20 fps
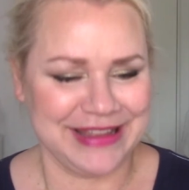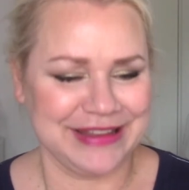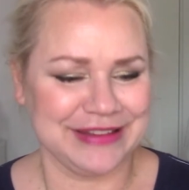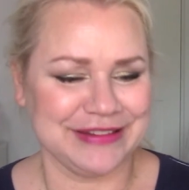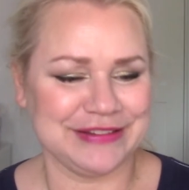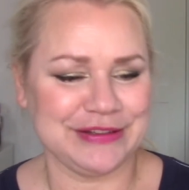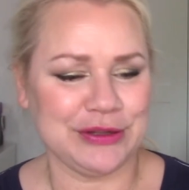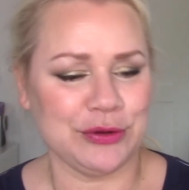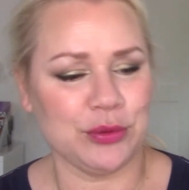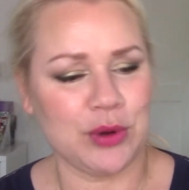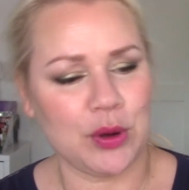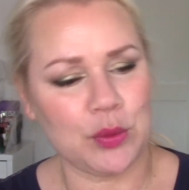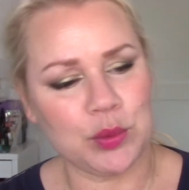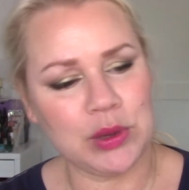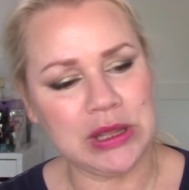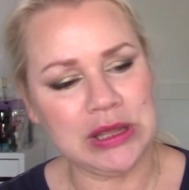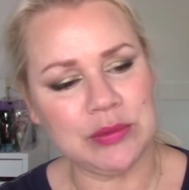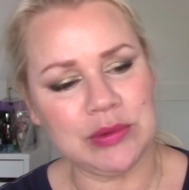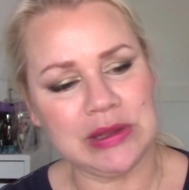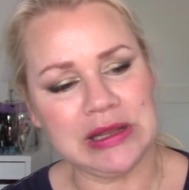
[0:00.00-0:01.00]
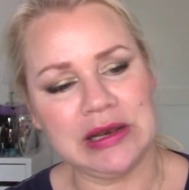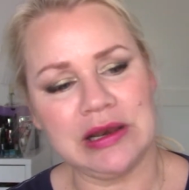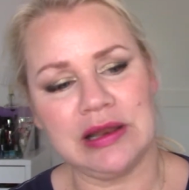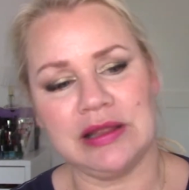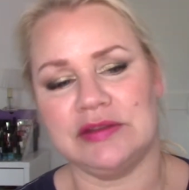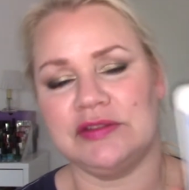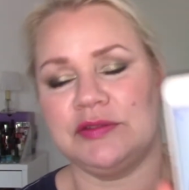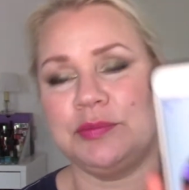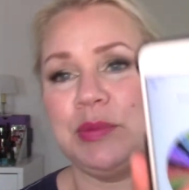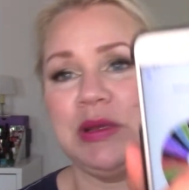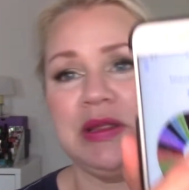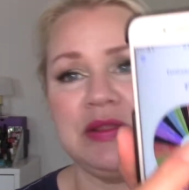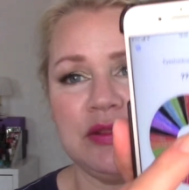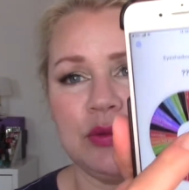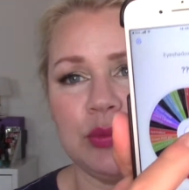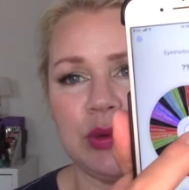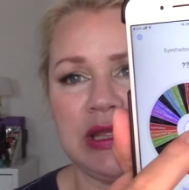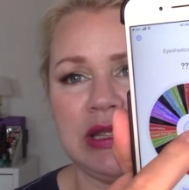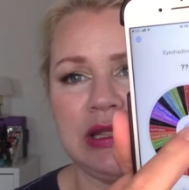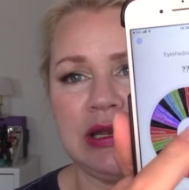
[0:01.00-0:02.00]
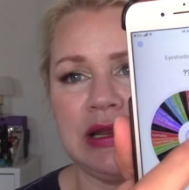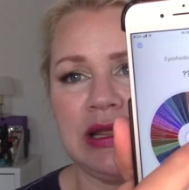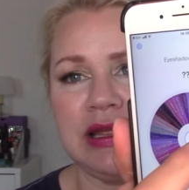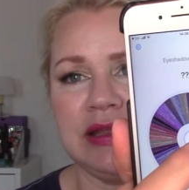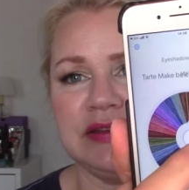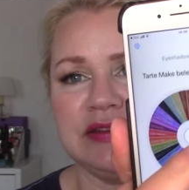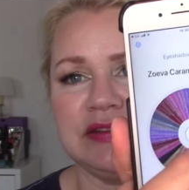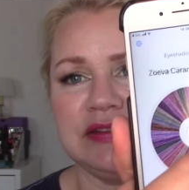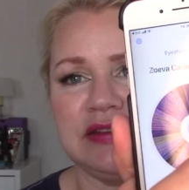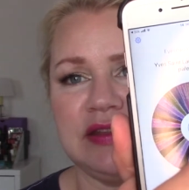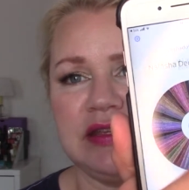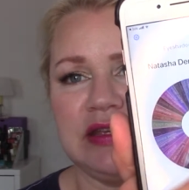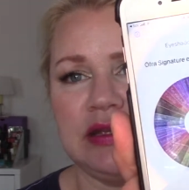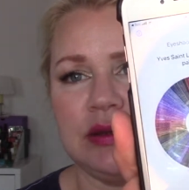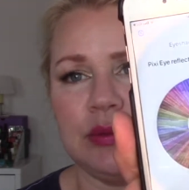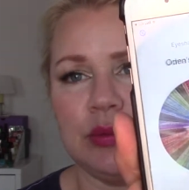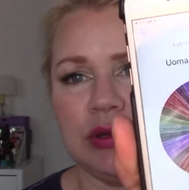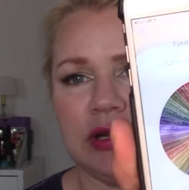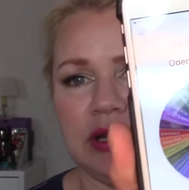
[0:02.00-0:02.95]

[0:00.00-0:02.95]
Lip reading: So we will spin the wheel and see what I